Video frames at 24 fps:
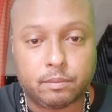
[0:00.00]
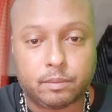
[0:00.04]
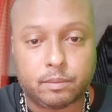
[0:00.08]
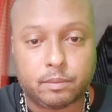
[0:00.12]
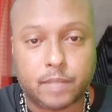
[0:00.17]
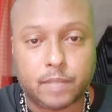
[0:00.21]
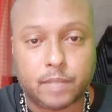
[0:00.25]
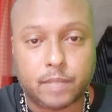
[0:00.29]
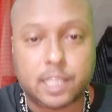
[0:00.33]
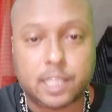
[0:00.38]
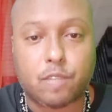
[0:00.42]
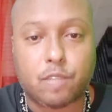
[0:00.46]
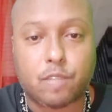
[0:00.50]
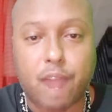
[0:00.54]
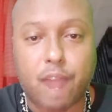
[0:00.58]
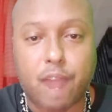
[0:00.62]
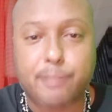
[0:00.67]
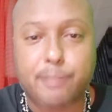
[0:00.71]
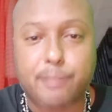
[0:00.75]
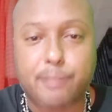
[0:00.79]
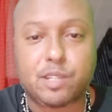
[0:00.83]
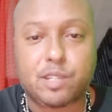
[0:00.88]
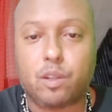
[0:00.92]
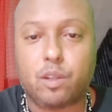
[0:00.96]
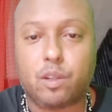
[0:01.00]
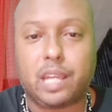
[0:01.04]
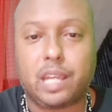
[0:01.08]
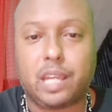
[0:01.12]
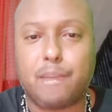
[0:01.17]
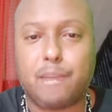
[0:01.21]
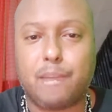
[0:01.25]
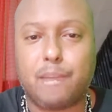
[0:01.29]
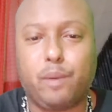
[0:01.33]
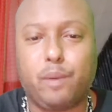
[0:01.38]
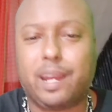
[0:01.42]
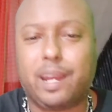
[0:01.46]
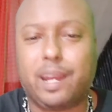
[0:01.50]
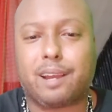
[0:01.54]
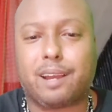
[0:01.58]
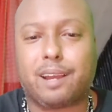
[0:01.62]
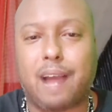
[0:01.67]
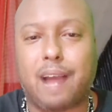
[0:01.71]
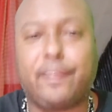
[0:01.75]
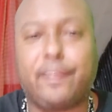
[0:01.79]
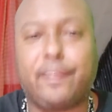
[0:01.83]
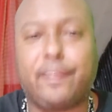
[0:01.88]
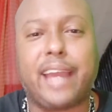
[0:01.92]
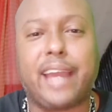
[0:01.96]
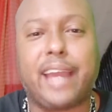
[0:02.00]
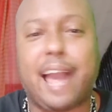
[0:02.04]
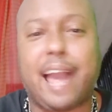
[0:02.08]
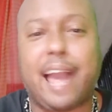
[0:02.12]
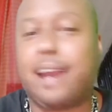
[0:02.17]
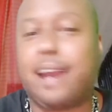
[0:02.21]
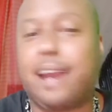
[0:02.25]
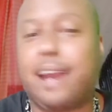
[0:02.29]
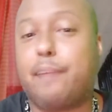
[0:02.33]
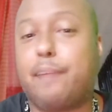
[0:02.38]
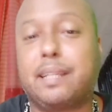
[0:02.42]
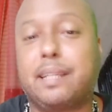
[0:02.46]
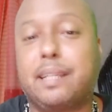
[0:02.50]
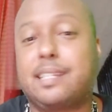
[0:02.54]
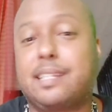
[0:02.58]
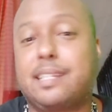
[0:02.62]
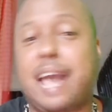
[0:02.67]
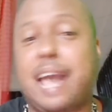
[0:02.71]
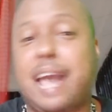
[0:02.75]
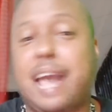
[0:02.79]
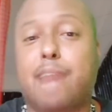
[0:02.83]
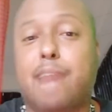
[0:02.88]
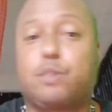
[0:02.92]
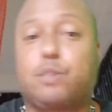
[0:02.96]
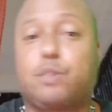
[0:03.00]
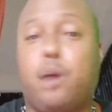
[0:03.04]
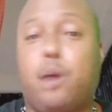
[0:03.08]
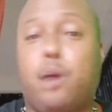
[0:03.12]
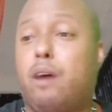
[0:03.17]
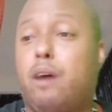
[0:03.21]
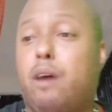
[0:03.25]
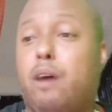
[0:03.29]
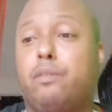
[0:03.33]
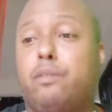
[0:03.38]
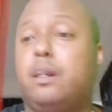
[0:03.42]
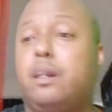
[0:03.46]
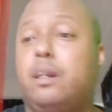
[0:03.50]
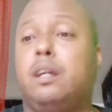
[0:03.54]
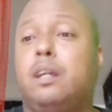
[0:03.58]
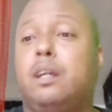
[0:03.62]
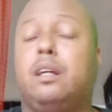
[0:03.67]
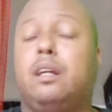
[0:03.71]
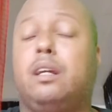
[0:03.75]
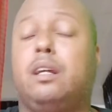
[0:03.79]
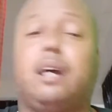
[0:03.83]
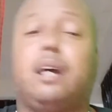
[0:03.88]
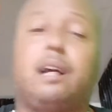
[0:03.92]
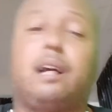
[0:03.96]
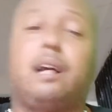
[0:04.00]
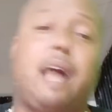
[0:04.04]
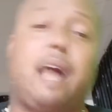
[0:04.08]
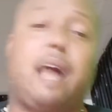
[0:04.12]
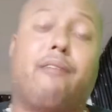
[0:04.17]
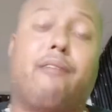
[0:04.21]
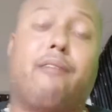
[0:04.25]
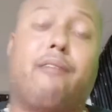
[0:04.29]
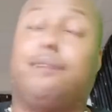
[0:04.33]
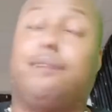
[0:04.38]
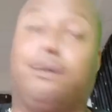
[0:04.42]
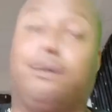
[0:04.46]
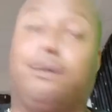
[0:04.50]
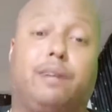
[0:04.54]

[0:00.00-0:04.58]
It's a rap song, yeah, but I think everybody says Adam 12. I don't know.